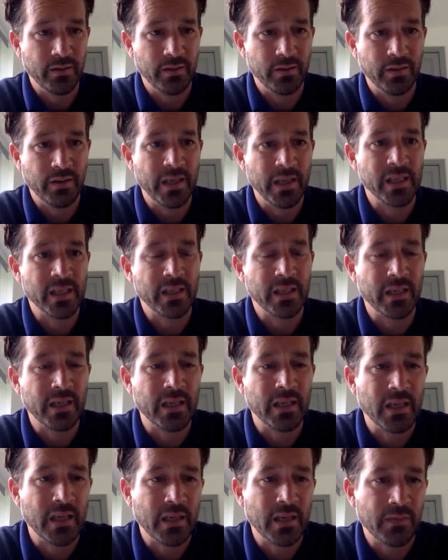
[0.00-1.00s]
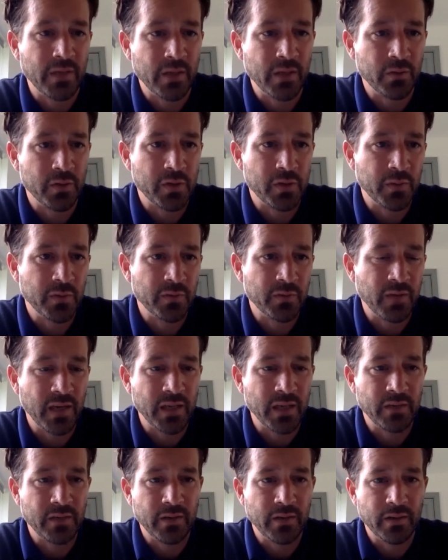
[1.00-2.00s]
isn't going to deliver the ultimate
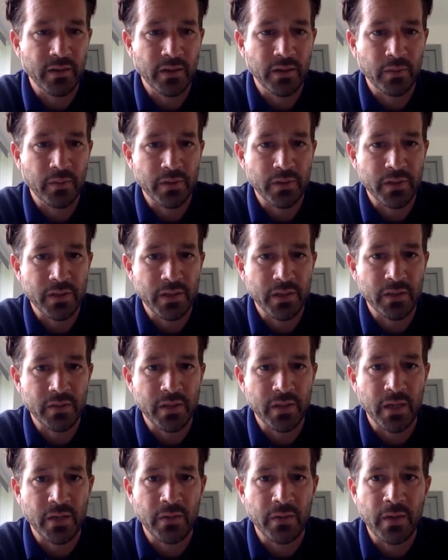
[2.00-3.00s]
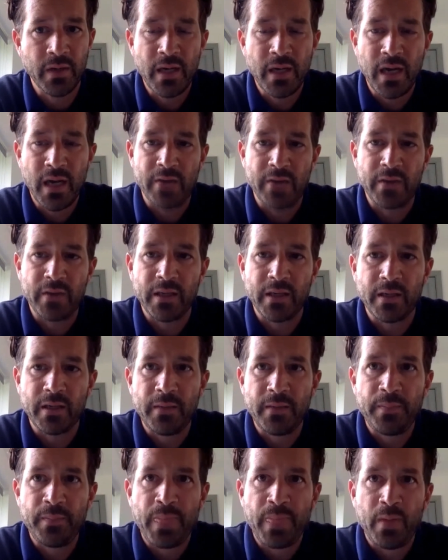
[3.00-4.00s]
value that they want to do. So I think
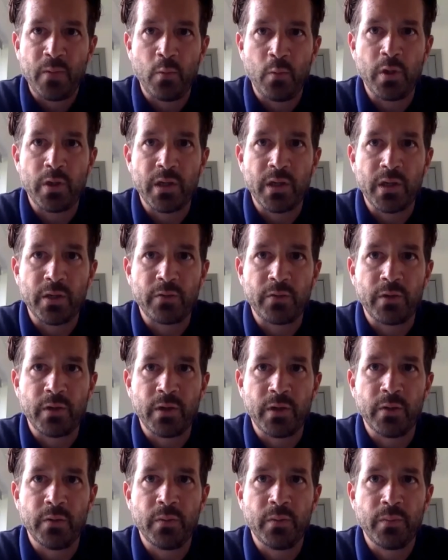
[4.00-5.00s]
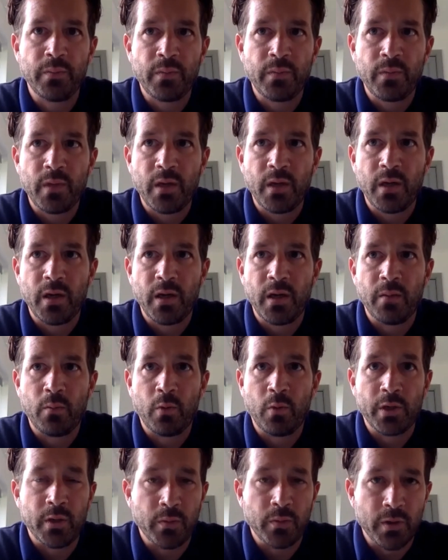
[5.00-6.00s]
working through
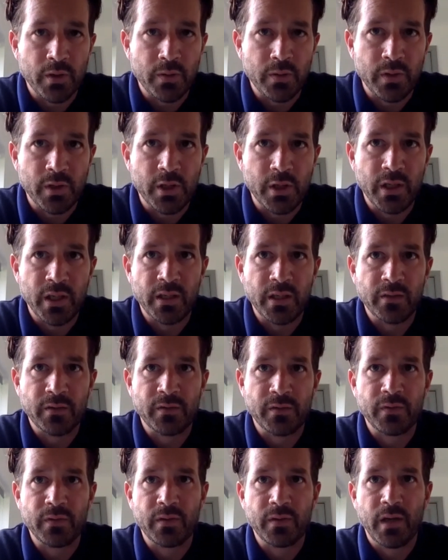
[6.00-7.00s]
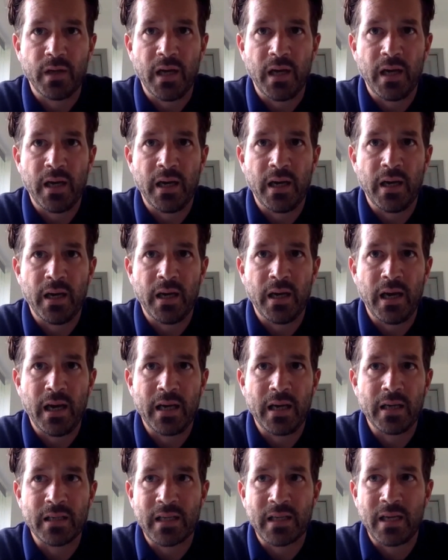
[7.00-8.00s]
what you want to achieve,
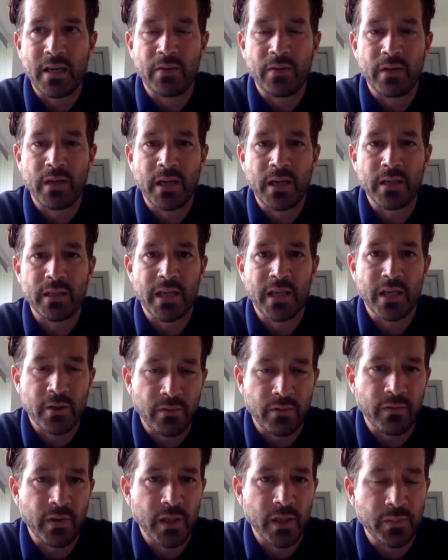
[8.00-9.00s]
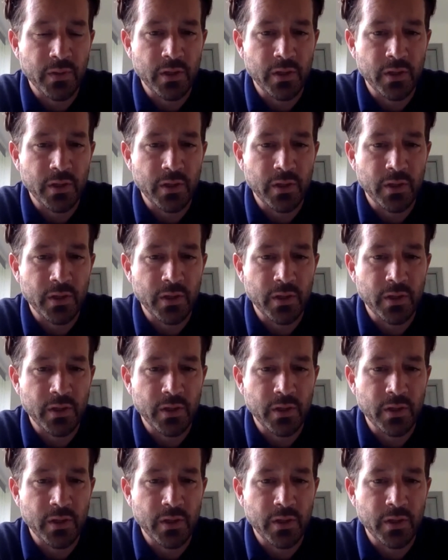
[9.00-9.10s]
and how that data enrichment